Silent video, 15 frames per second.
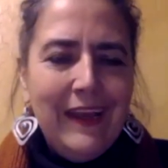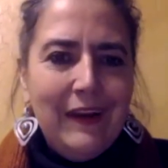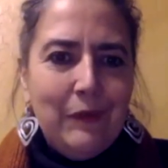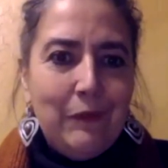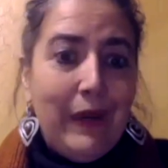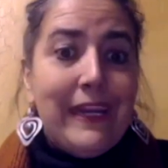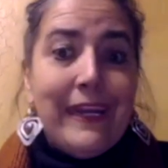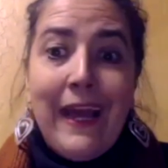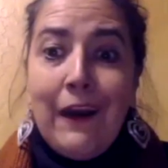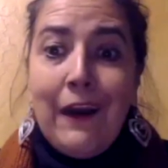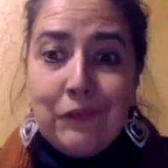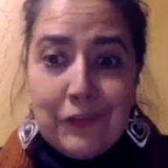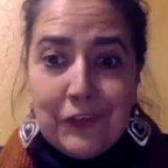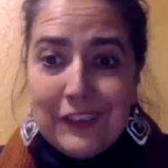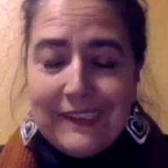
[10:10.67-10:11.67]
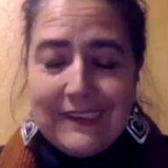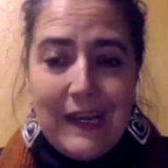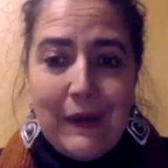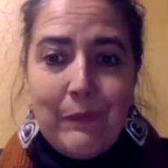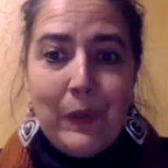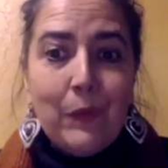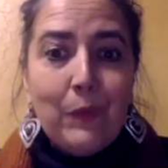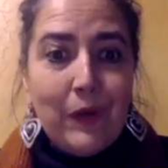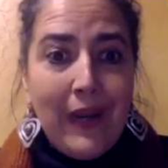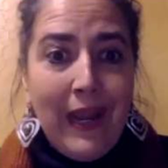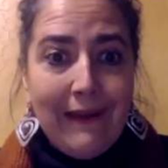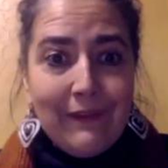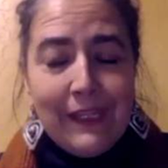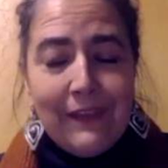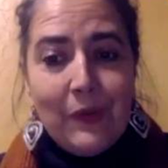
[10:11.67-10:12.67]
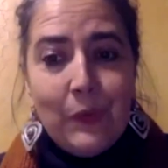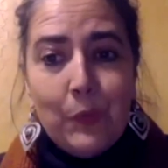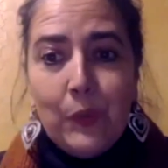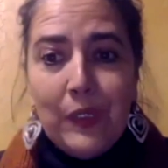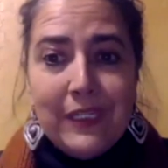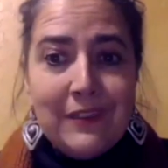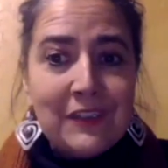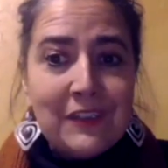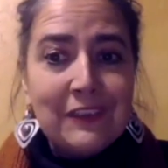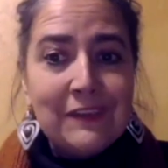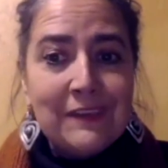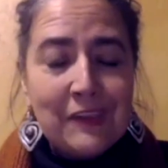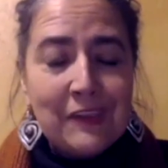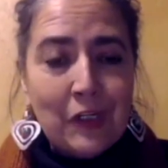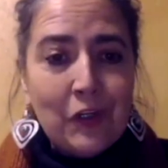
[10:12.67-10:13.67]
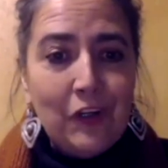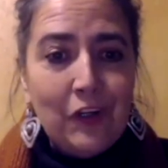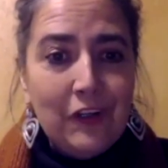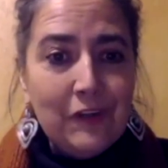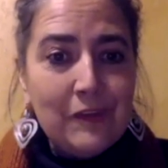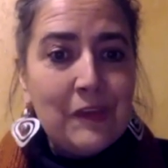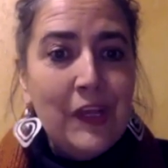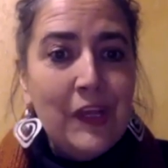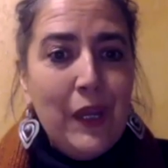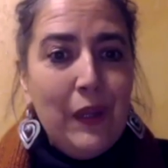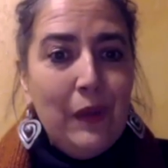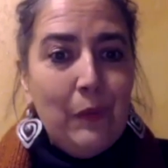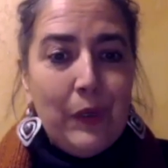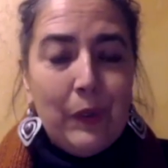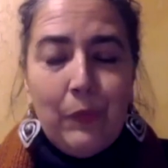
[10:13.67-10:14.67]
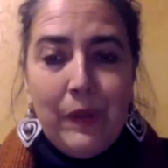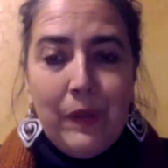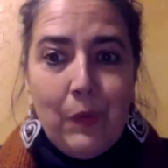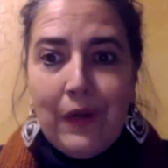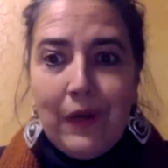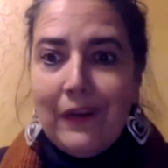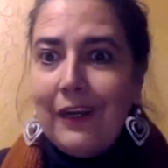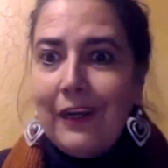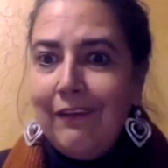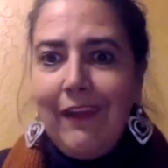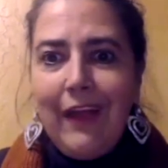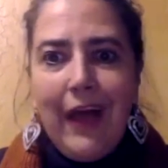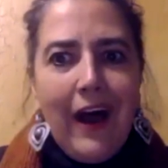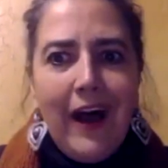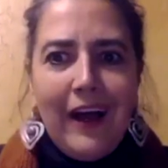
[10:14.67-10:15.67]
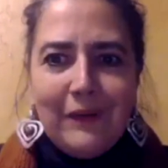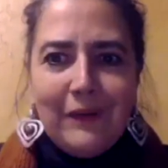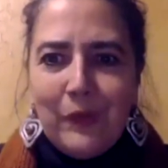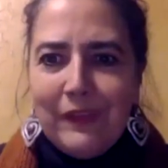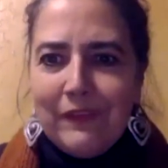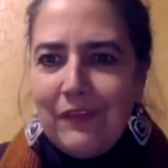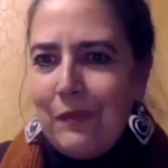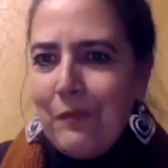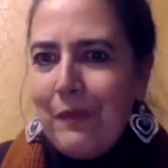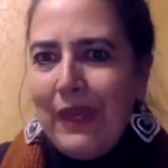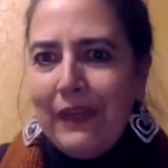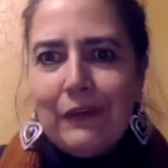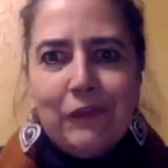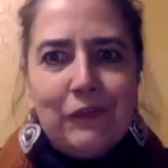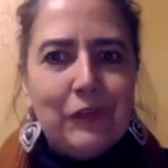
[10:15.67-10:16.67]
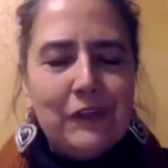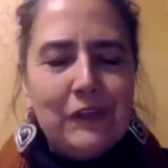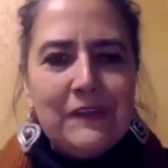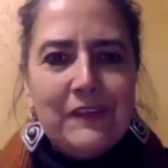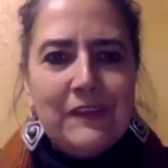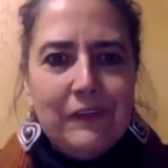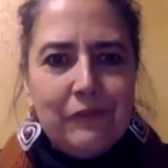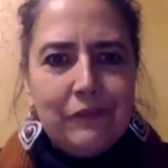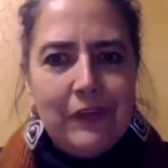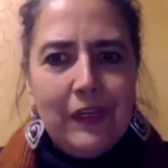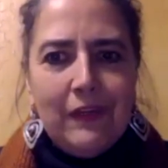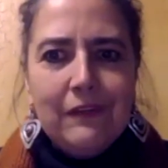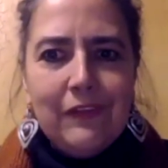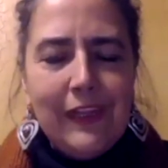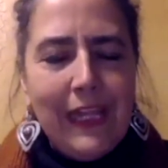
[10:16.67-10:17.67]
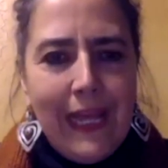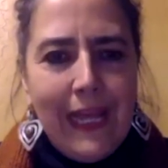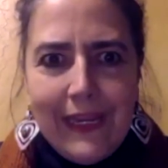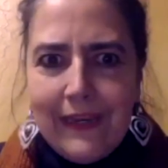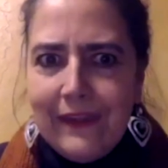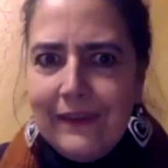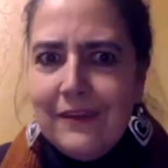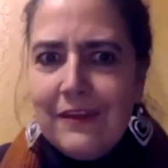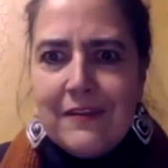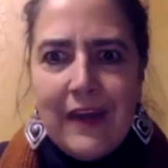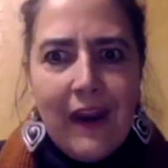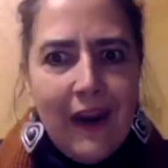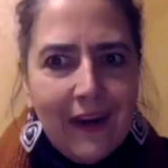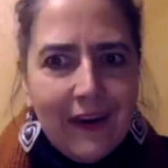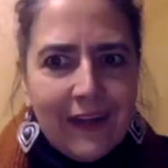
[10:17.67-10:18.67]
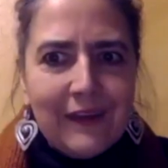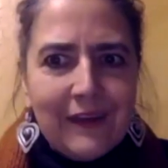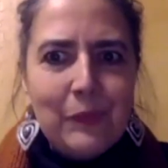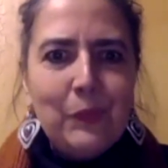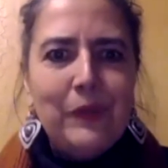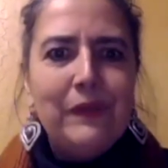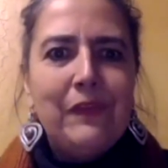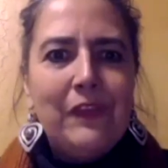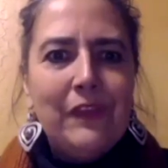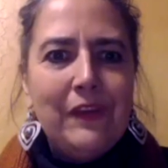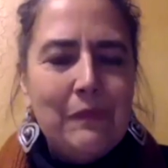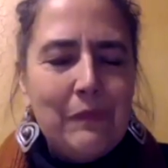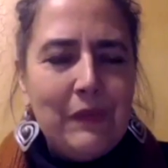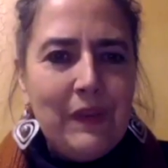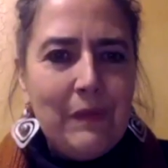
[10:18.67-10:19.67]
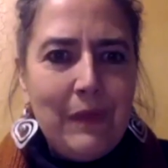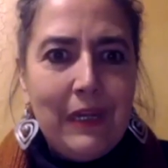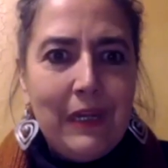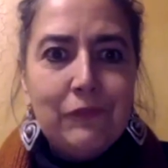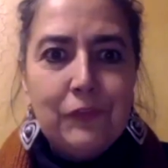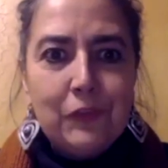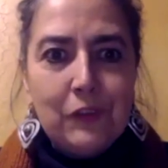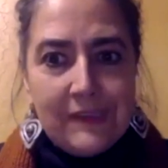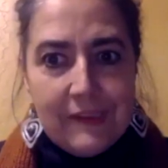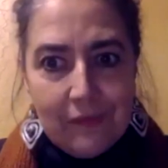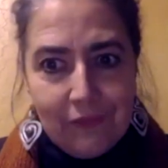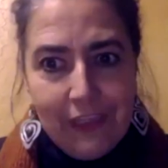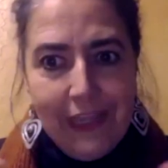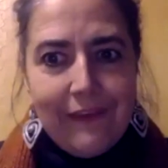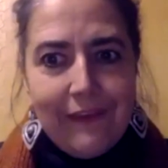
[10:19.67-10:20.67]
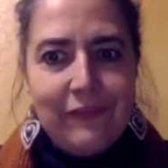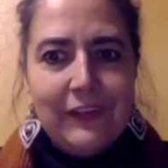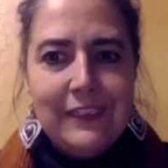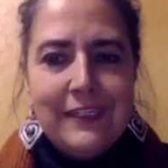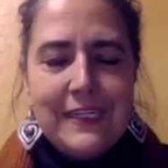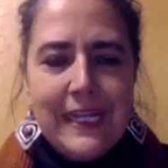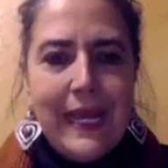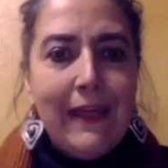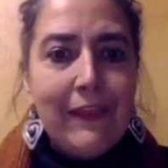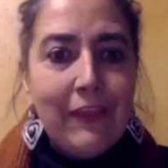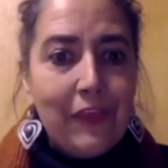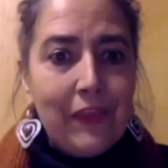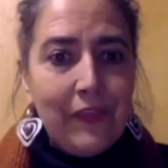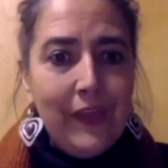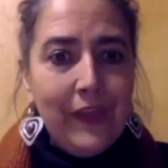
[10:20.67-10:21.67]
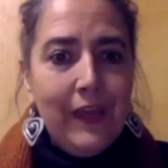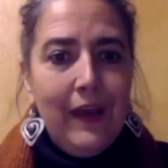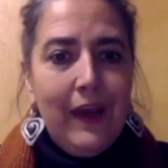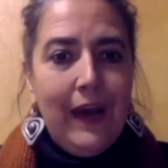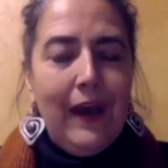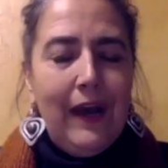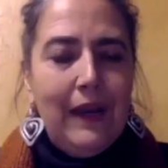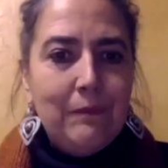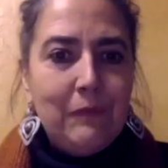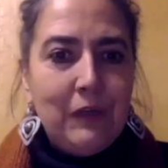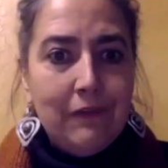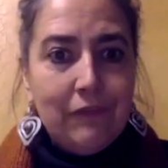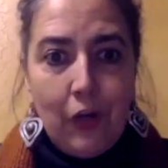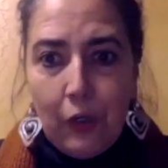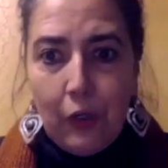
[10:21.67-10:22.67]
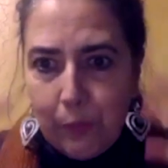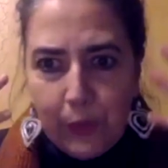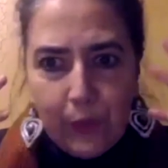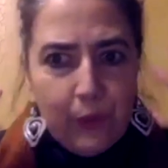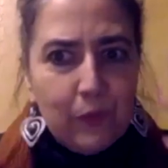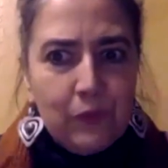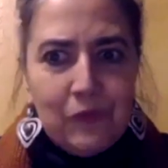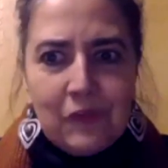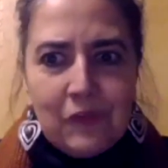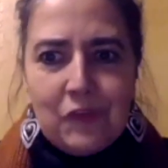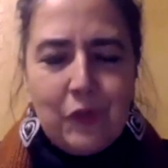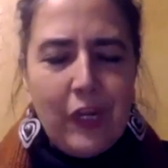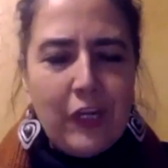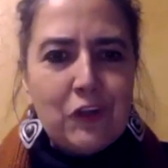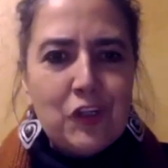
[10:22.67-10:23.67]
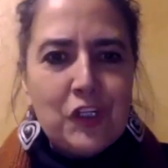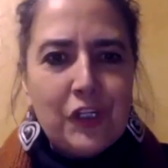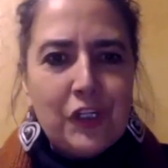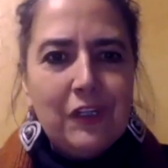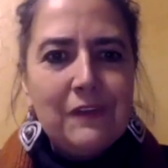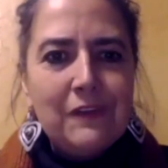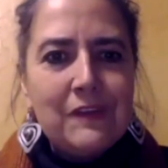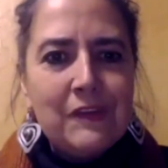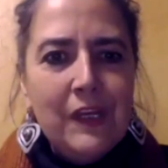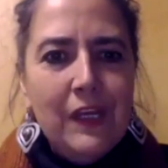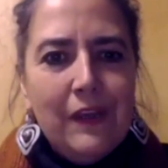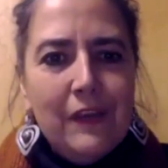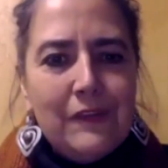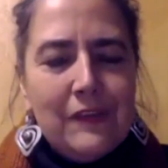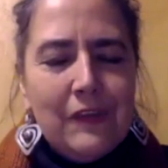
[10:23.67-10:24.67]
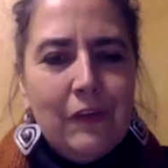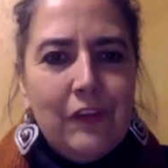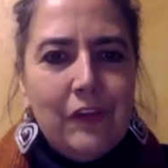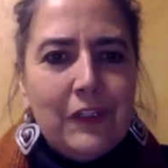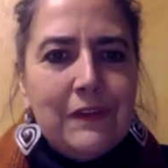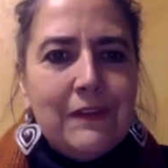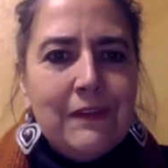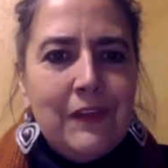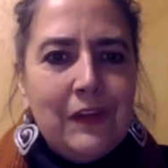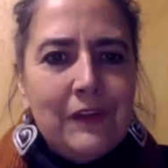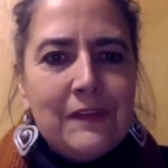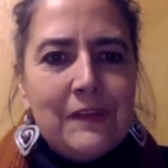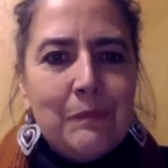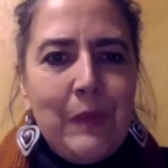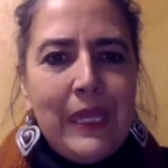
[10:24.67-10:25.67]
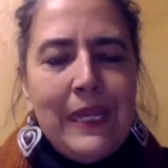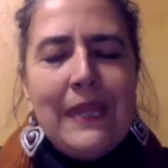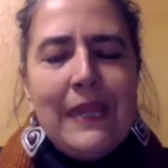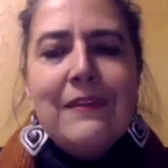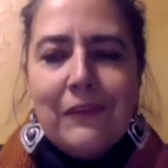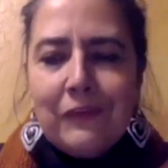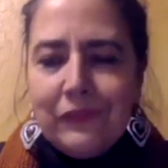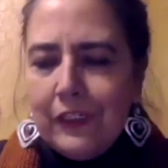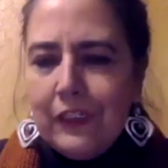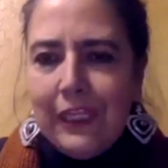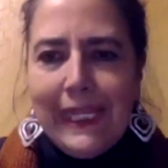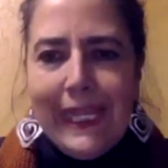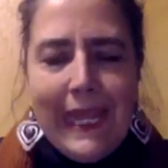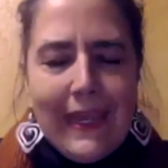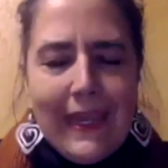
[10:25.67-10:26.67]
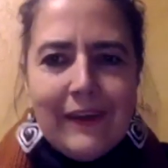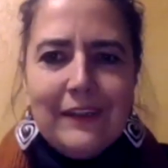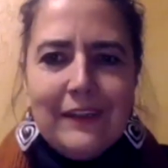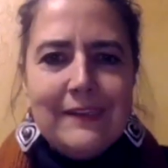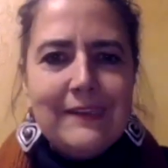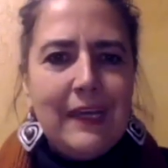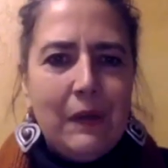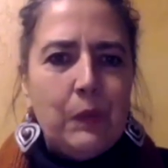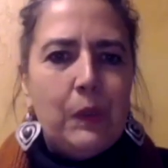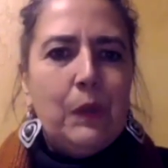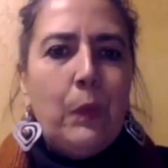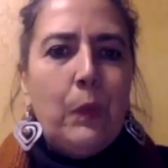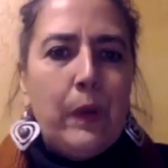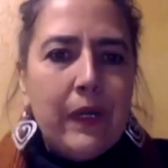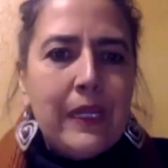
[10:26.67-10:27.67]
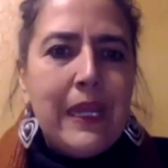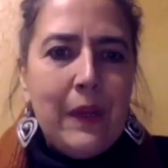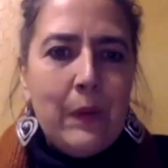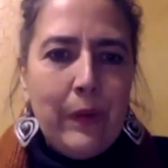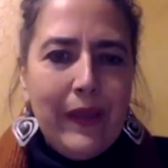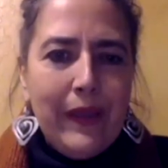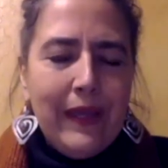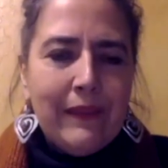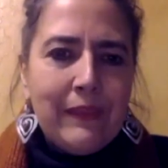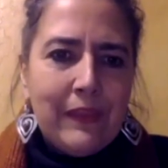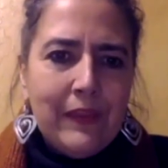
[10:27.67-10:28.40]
Right now, for example, we're having the winter circles where we work a lot with the metaphors of light and dark, with the metaphors of life and death, of our bone structures. So there's many different layers that we're working with.